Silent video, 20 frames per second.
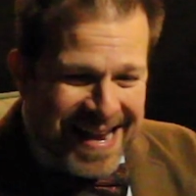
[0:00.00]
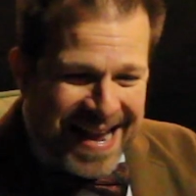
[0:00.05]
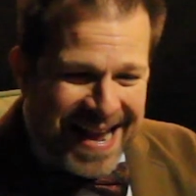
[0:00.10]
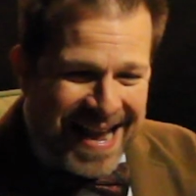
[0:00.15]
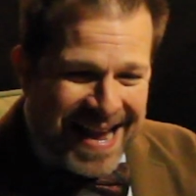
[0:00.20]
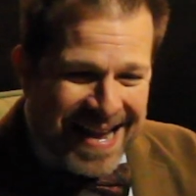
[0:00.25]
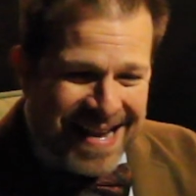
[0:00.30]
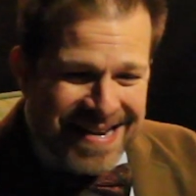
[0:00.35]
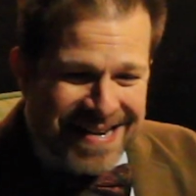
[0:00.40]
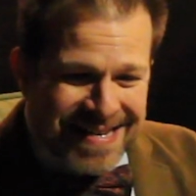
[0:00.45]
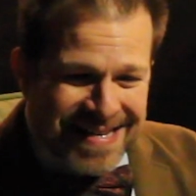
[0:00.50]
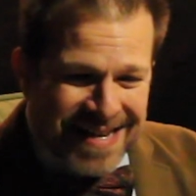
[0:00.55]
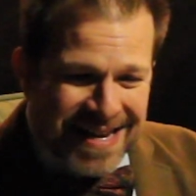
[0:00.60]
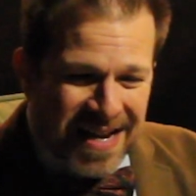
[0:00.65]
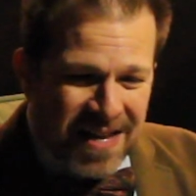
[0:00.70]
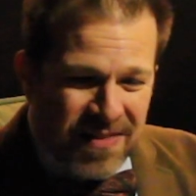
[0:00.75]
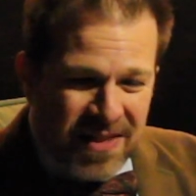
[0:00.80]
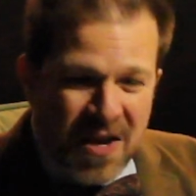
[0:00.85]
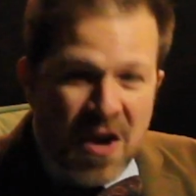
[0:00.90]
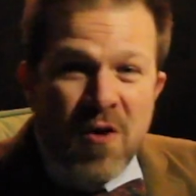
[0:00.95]
and
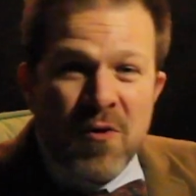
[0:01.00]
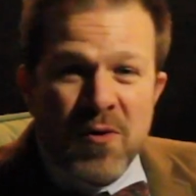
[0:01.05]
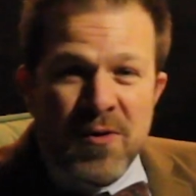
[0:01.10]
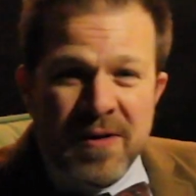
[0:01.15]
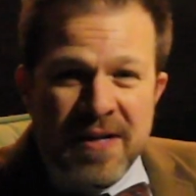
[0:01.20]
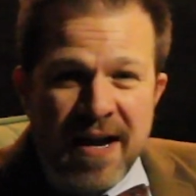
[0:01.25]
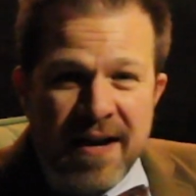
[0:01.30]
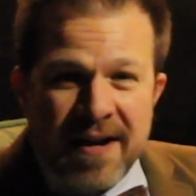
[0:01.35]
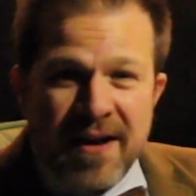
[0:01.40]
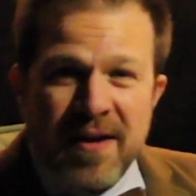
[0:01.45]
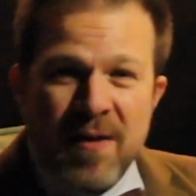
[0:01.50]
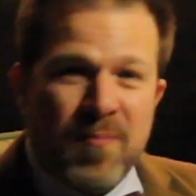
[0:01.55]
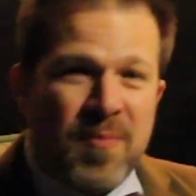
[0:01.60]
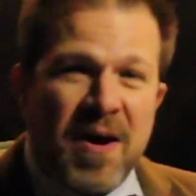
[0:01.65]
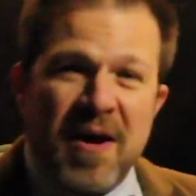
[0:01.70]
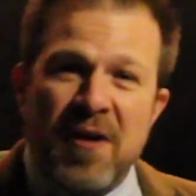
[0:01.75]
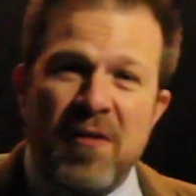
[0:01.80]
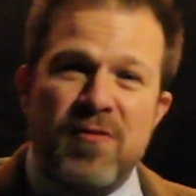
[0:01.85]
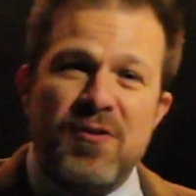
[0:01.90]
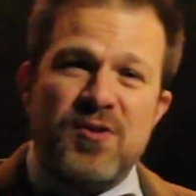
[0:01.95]
the owner got out a
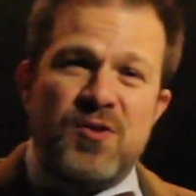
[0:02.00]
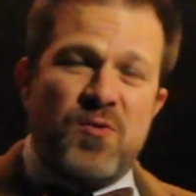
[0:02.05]
bottle of the